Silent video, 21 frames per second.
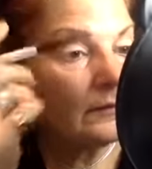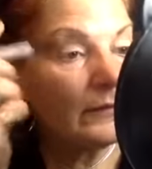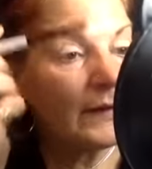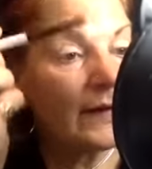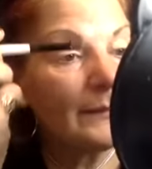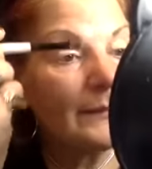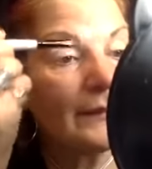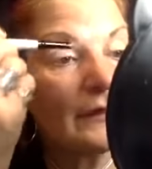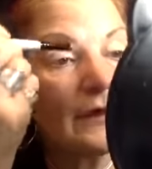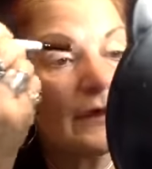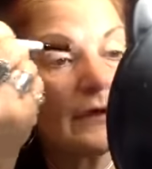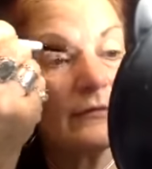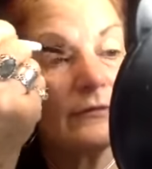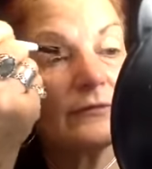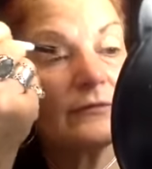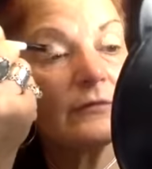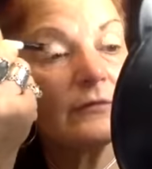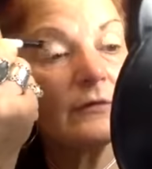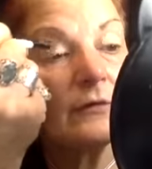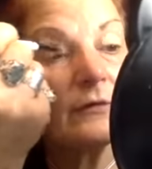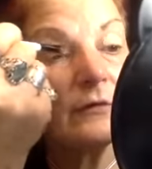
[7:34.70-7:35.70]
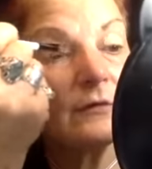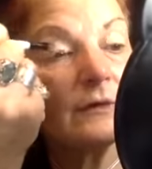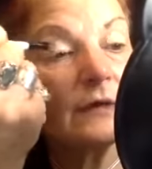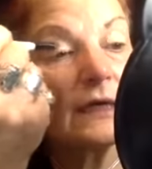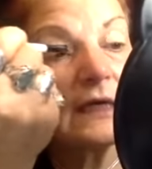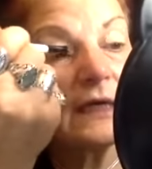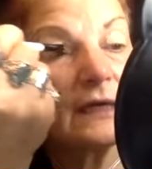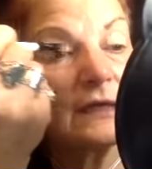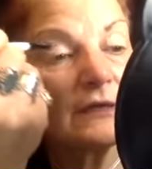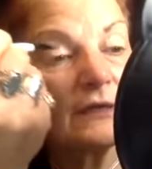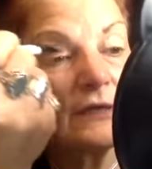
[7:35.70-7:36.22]
wipe it off.
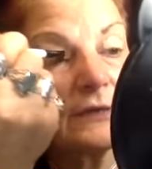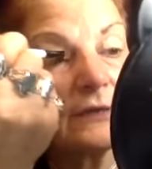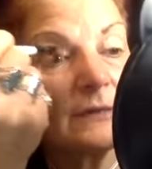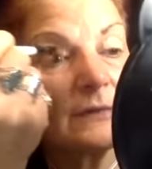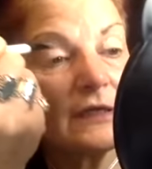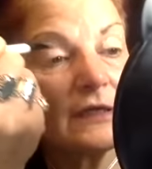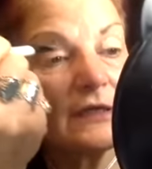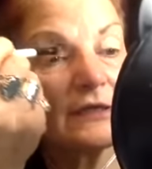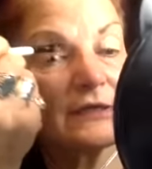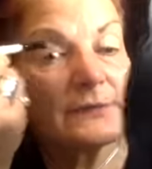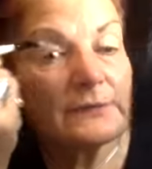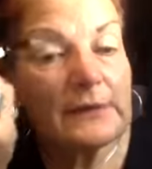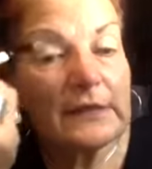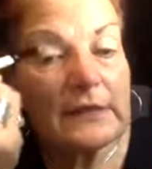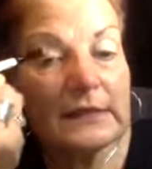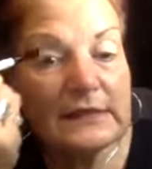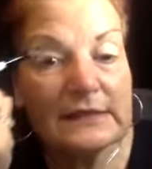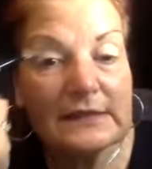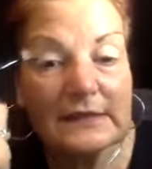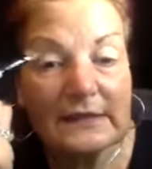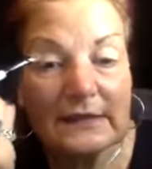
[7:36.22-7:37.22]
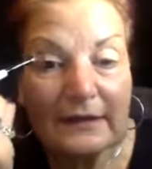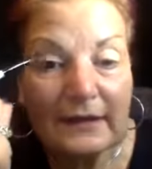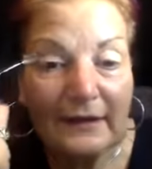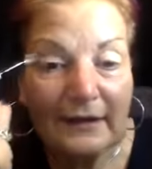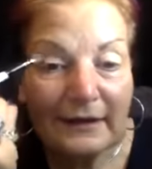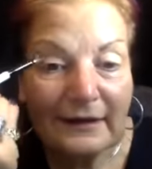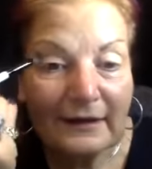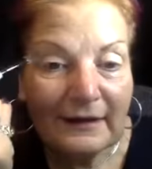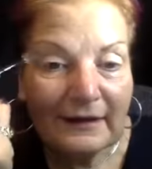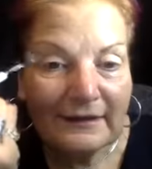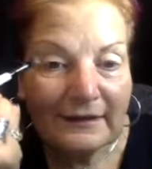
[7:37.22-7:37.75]
I got too much because
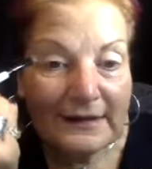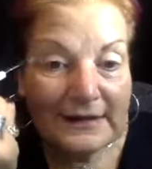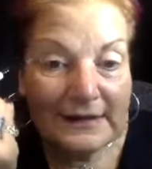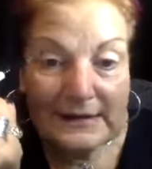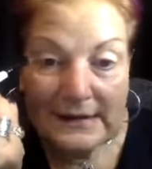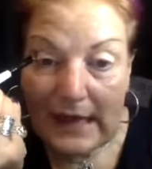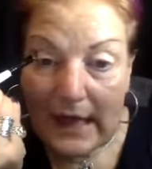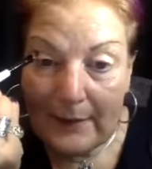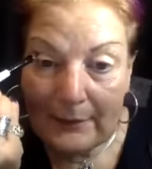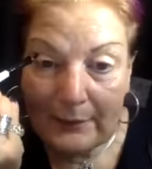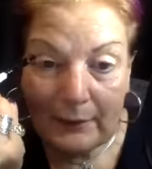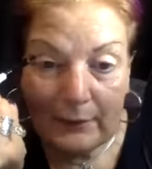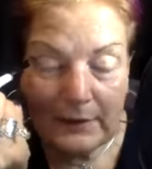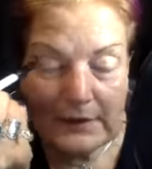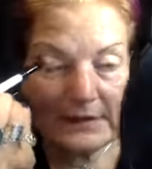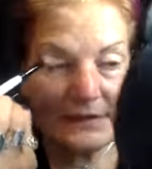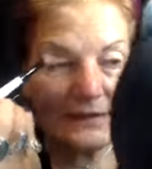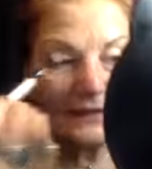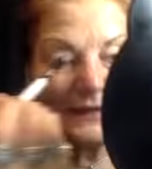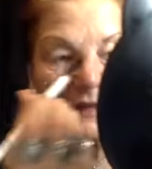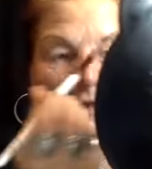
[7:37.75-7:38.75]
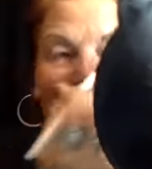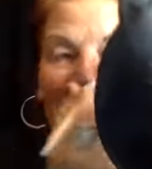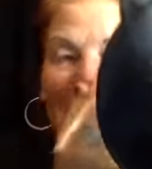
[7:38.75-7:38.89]
the stopper wasn't in